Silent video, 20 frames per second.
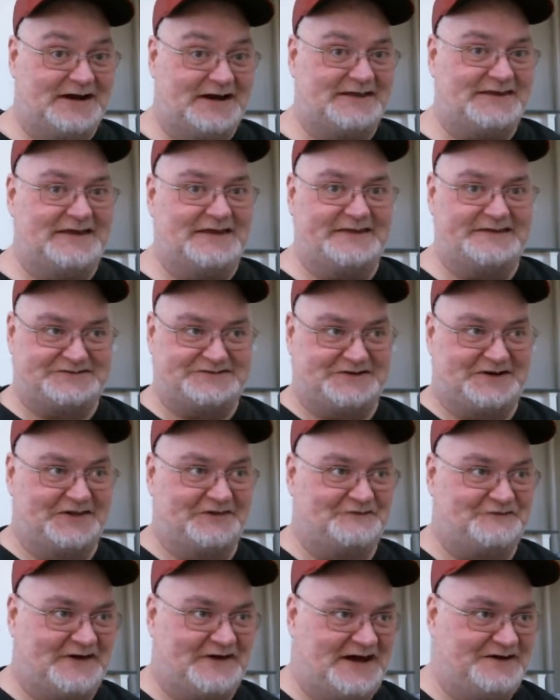And then there's
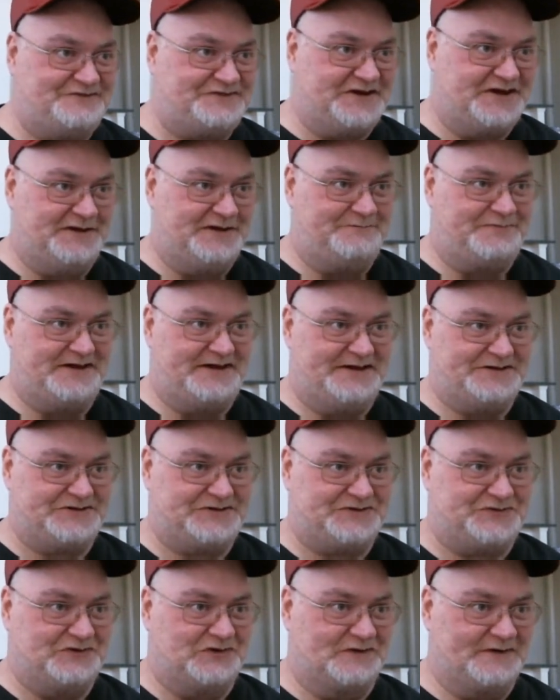another 5 to 8 page
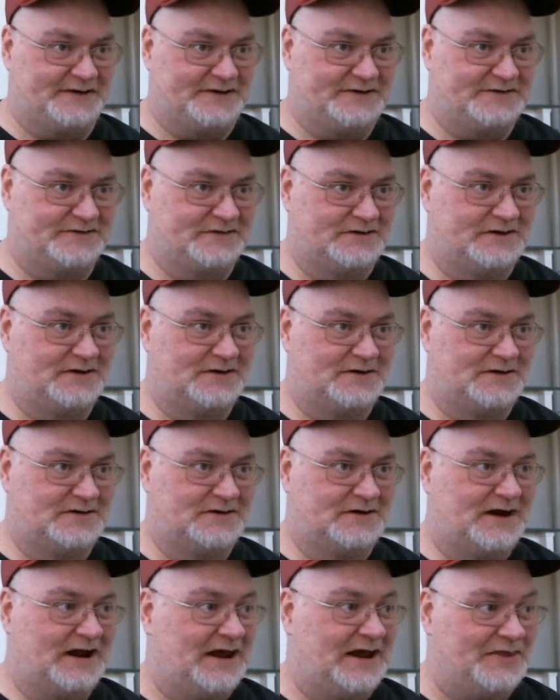story,
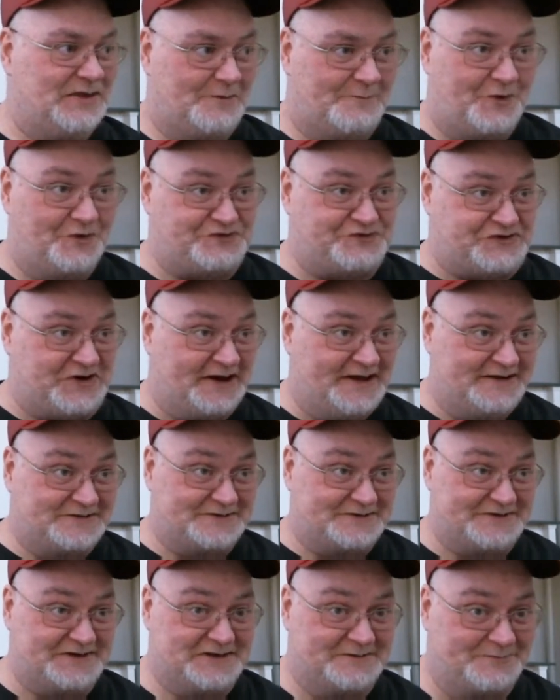and they're both
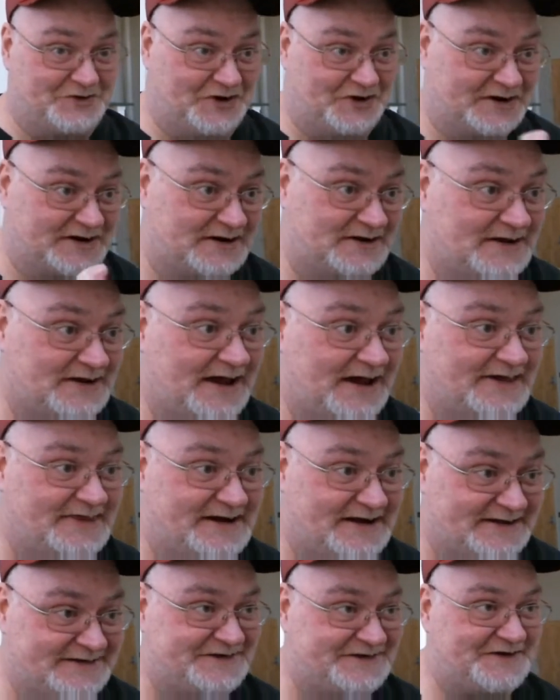titled in the book, and then
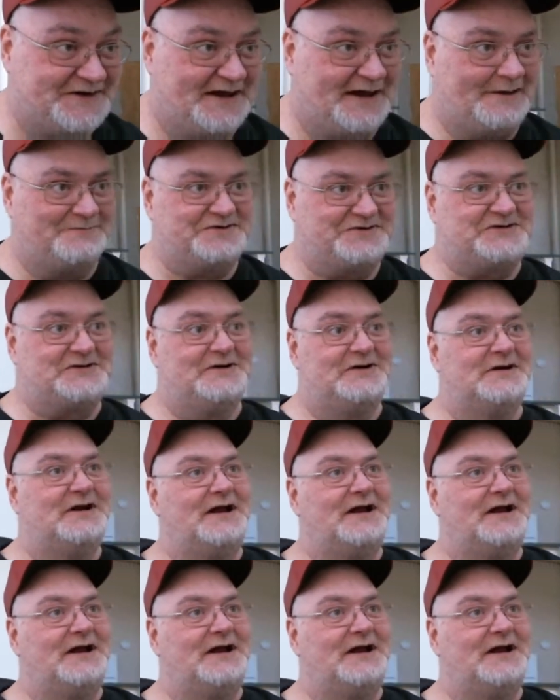it stops.